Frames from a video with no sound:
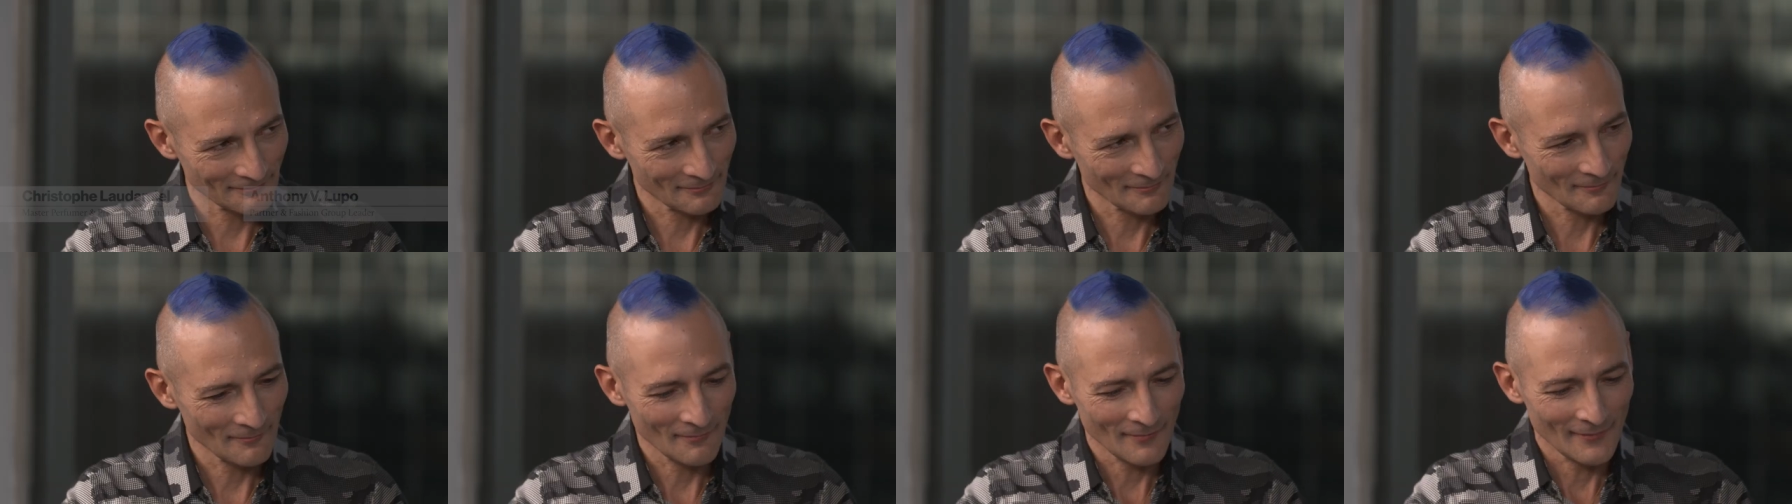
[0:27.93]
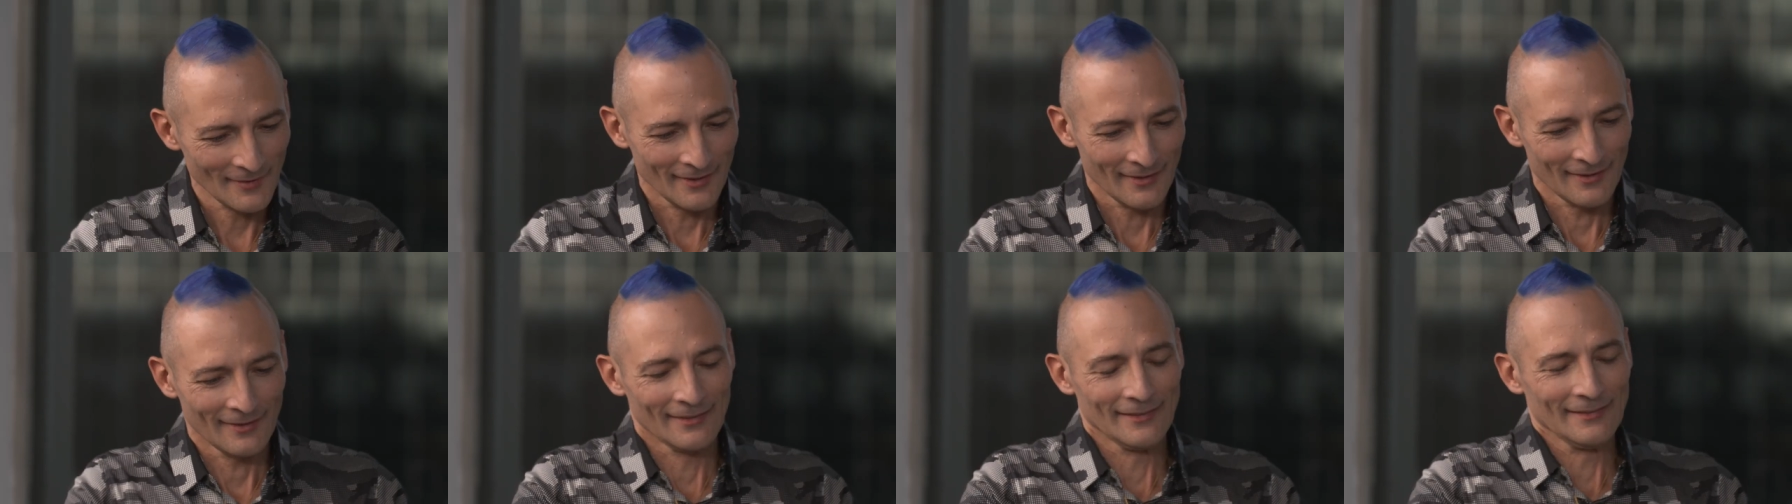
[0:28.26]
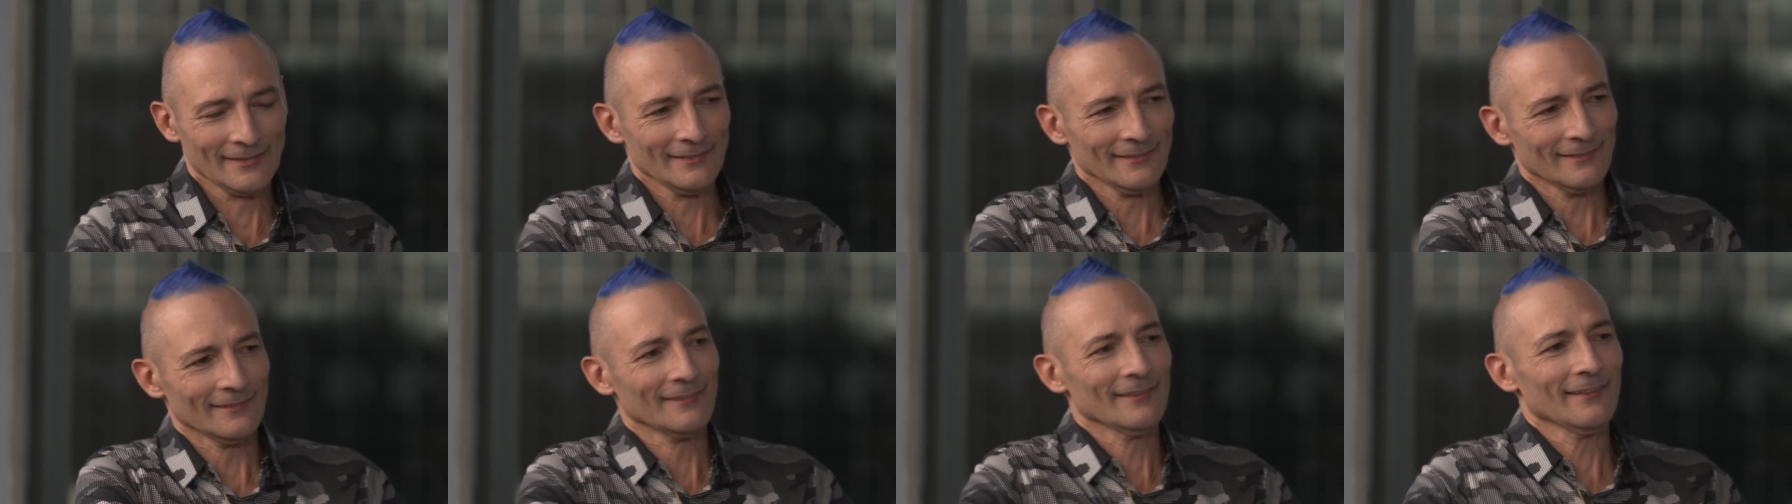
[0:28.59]
Thanks for coming,
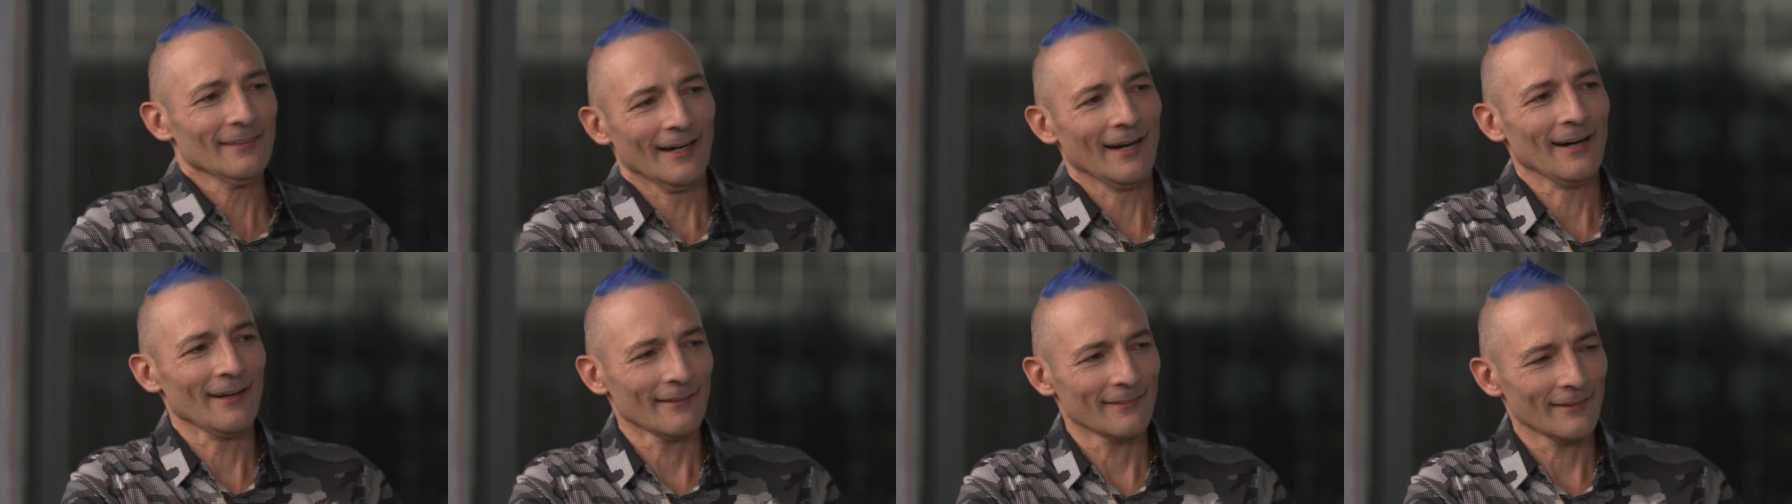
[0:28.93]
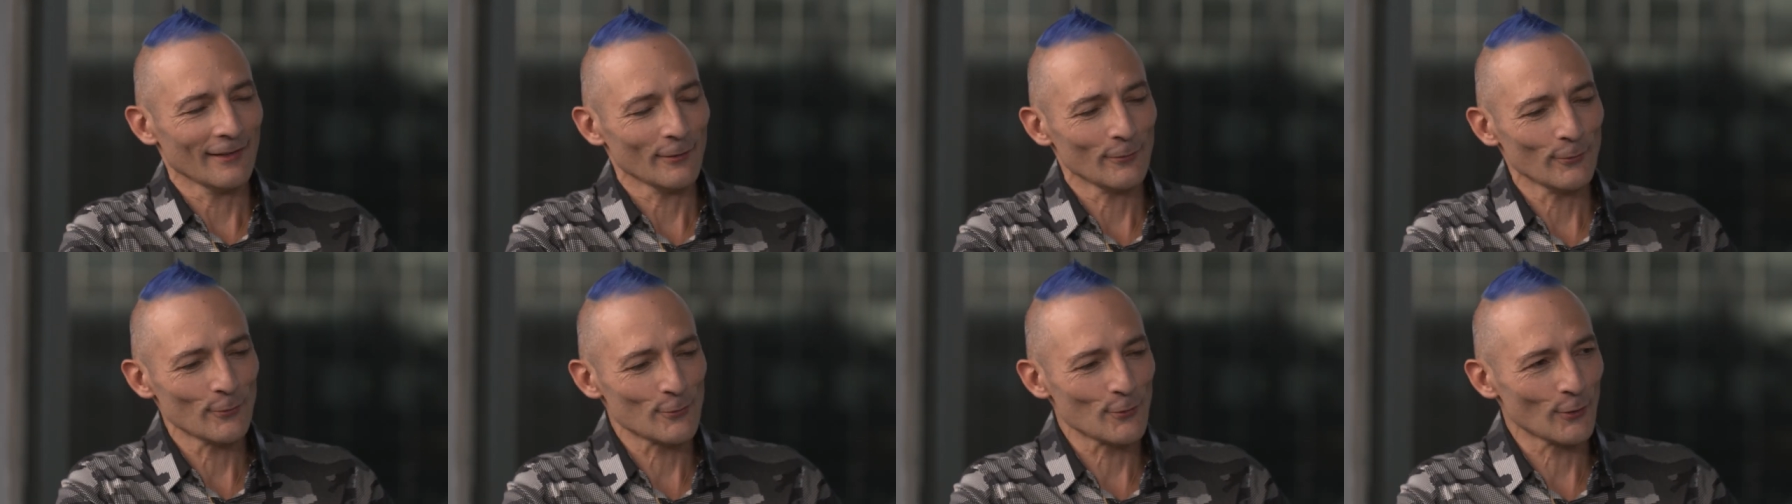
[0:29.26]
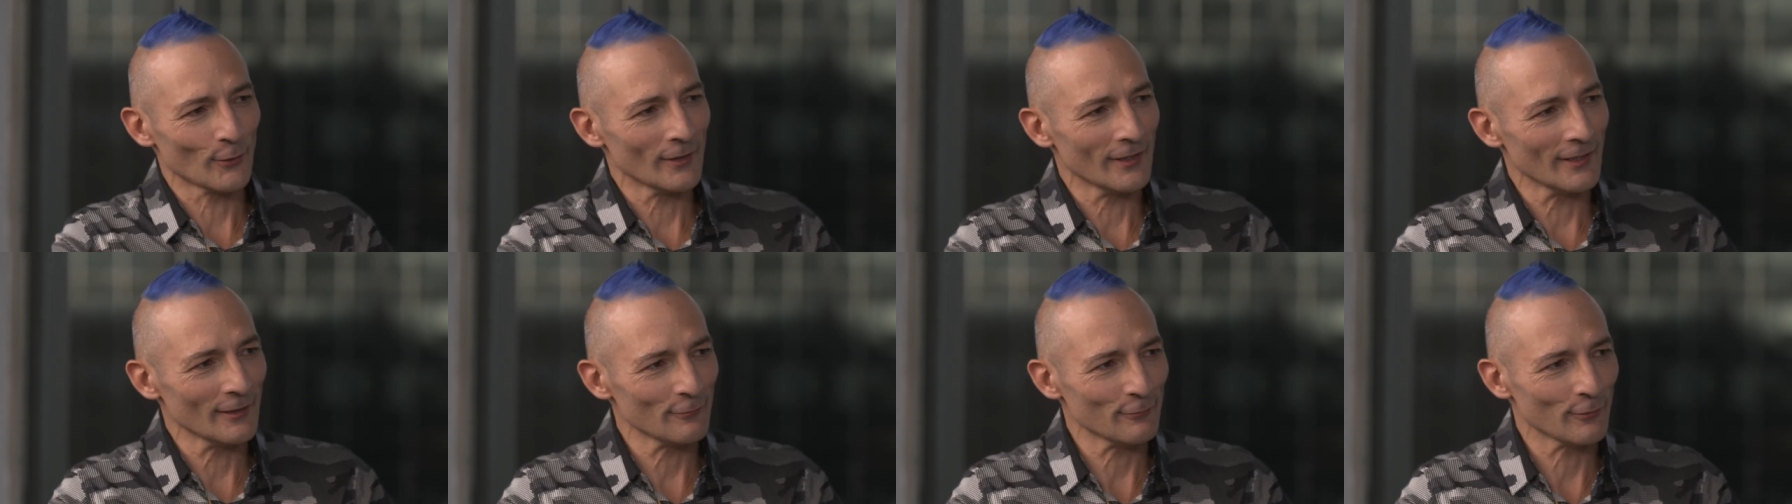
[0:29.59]
Christophe. Thank you,
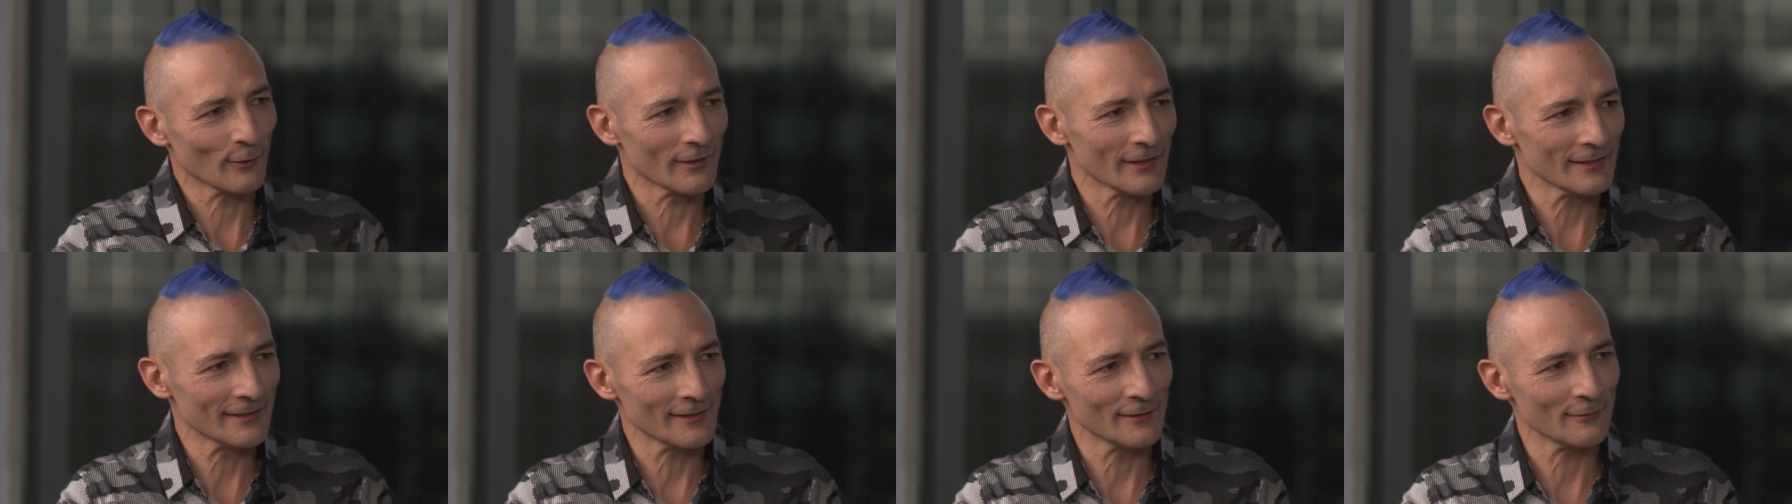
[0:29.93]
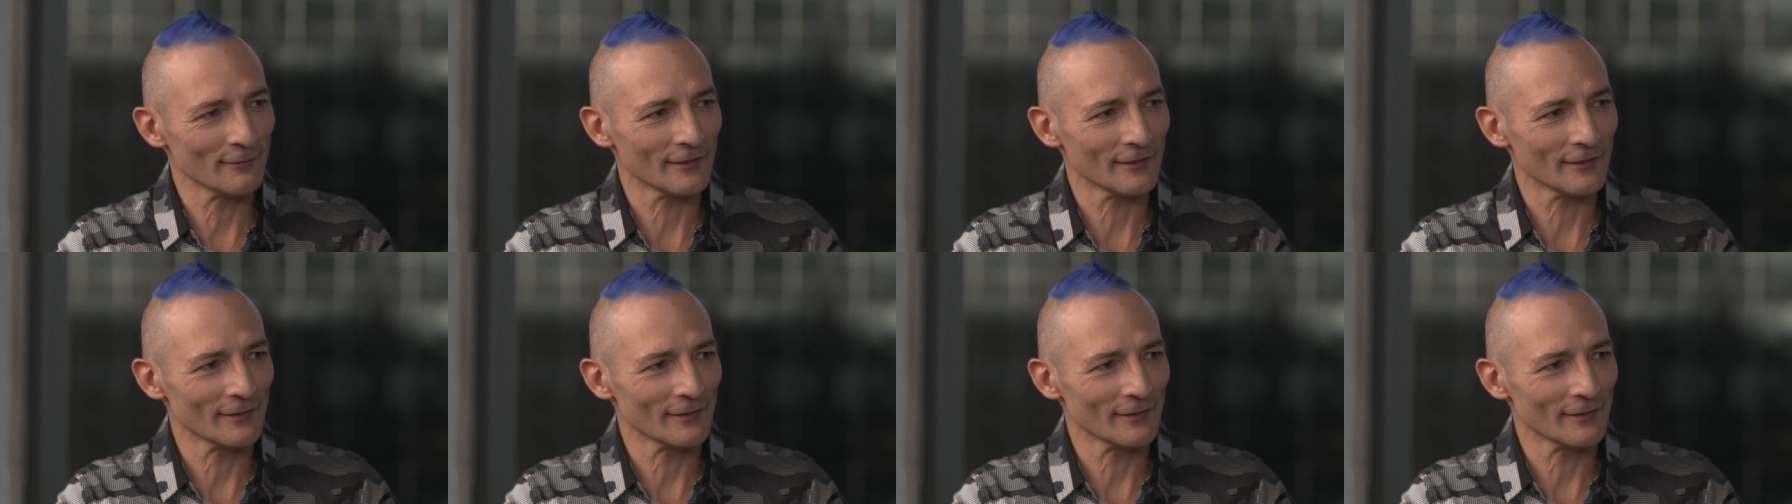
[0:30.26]
Tony, for this